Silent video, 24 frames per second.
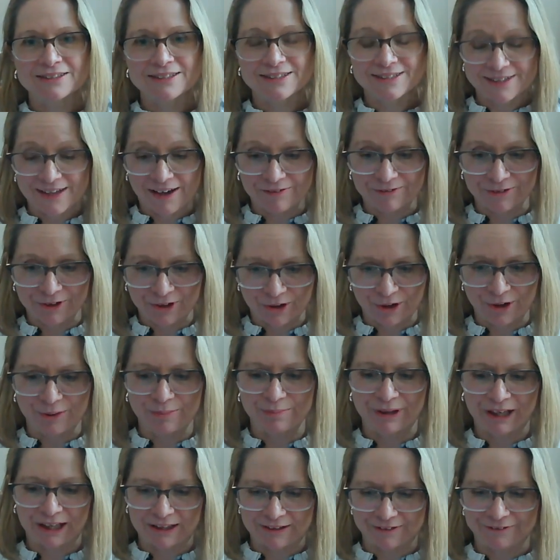several
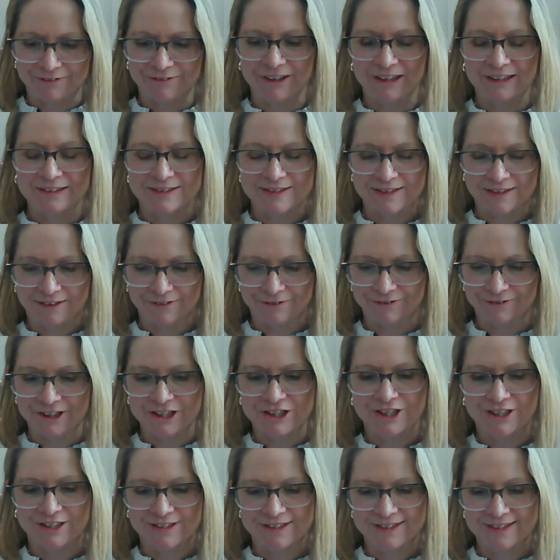benefits and
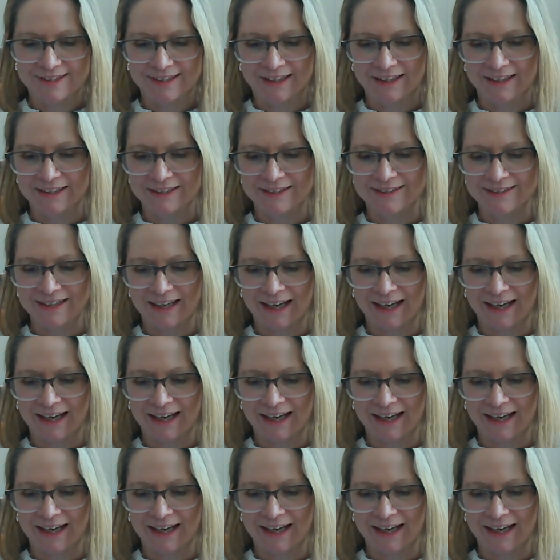efficiencies.